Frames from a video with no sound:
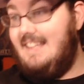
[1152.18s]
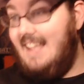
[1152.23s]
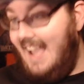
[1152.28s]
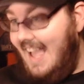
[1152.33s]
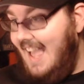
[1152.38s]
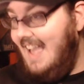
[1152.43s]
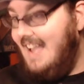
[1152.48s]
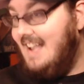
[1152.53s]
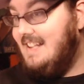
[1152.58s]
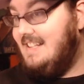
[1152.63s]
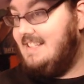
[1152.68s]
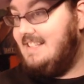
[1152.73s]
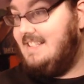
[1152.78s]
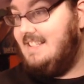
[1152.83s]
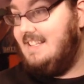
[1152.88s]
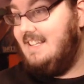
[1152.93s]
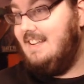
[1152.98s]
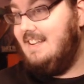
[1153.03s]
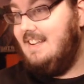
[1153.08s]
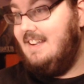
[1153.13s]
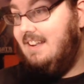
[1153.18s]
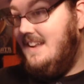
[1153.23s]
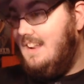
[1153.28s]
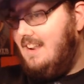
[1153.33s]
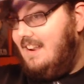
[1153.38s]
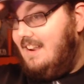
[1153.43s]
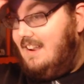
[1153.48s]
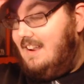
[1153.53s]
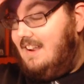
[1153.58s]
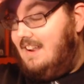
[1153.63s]
Yes!
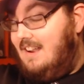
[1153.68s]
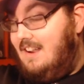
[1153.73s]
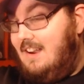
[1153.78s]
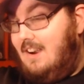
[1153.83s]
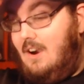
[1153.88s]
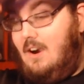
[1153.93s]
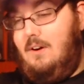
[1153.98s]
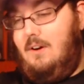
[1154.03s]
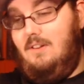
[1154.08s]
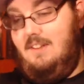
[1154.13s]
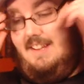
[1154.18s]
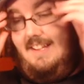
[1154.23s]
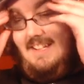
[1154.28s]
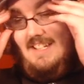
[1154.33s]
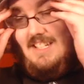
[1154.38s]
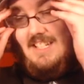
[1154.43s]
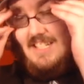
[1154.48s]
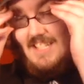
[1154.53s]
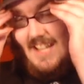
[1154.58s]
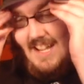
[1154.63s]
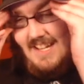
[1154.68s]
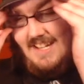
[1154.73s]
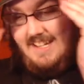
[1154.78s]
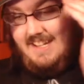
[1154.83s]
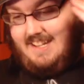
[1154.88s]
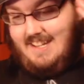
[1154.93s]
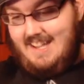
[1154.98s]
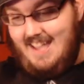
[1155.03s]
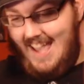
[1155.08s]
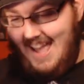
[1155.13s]
Holy shit,
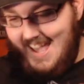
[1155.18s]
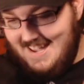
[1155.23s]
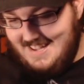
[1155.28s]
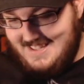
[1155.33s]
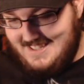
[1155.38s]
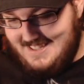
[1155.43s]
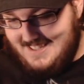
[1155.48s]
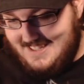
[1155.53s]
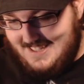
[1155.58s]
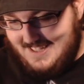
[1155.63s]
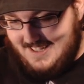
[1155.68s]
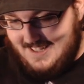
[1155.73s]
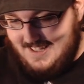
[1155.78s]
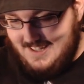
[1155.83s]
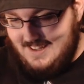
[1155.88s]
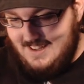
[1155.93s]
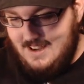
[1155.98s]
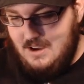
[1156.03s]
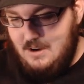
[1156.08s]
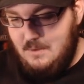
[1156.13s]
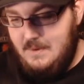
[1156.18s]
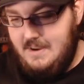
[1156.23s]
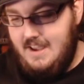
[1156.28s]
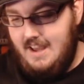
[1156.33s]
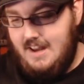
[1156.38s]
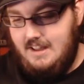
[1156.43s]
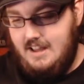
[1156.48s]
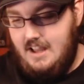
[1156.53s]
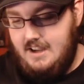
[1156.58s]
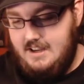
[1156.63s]
yes! We
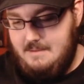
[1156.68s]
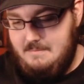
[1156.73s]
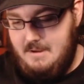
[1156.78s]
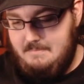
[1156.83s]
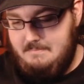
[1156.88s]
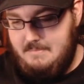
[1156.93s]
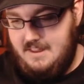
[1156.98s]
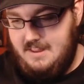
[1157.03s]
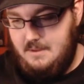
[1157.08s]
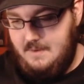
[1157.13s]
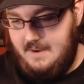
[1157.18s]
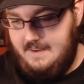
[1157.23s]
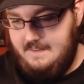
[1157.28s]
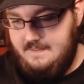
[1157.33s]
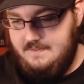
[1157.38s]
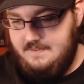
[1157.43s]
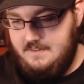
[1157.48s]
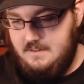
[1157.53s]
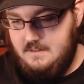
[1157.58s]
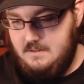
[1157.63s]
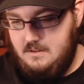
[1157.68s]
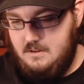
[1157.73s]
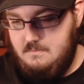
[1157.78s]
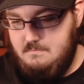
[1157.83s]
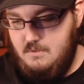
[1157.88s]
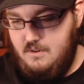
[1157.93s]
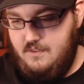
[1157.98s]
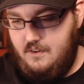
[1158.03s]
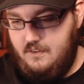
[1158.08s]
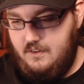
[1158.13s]
gotta lock him up, by the way.
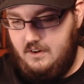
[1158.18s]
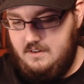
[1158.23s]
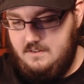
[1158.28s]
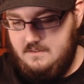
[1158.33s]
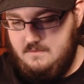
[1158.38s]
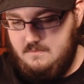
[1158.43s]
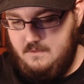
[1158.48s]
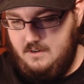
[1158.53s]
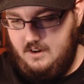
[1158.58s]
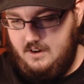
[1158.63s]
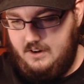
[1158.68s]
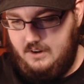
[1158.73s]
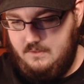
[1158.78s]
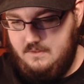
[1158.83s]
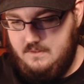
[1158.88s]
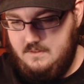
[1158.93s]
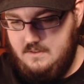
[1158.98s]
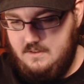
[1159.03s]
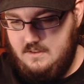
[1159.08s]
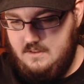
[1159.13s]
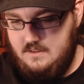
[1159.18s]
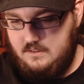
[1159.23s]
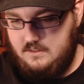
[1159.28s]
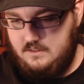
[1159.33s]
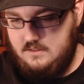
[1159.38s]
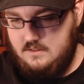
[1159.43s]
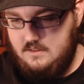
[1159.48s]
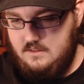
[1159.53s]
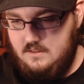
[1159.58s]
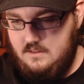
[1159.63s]
Move over. Where are you?
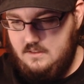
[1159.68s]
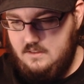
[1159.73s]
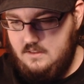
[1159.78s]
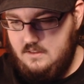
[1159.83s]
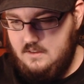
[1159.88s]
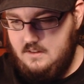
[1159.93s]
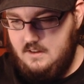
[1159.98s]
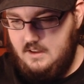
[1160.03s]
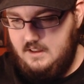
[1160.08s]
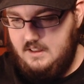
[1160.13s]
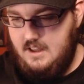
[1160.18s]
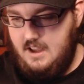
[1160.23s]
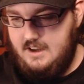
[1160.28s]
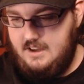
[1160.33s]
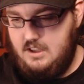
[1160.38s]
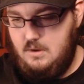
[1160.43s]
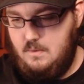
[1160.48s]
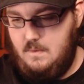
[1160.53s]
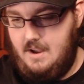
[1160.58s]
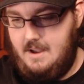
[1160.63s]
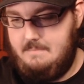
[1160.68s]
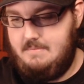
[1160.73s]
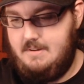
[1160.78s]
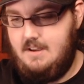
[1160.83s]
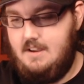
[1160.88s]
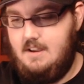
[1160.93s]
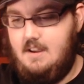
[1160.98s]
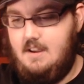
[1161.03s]
Lock you up.